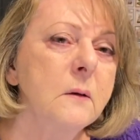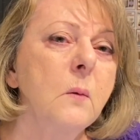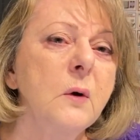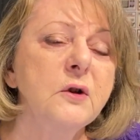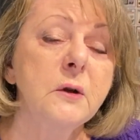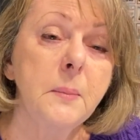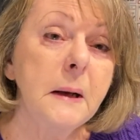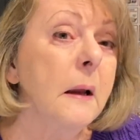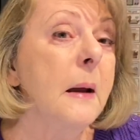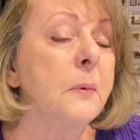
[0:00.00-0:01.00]
which to be
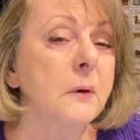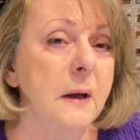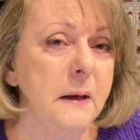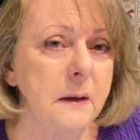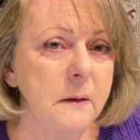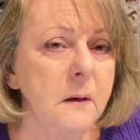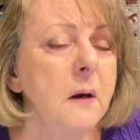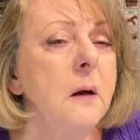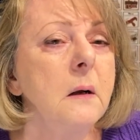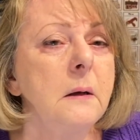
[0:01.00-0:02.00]
labeled linen
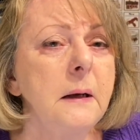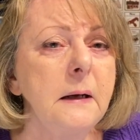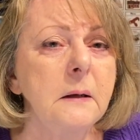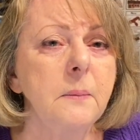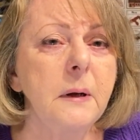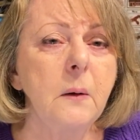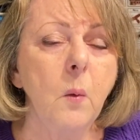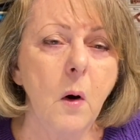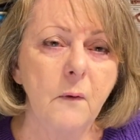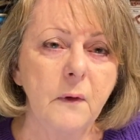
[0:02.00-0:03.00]
need to be
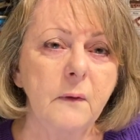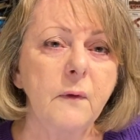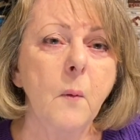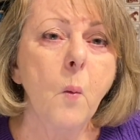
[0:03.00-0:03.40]
woven from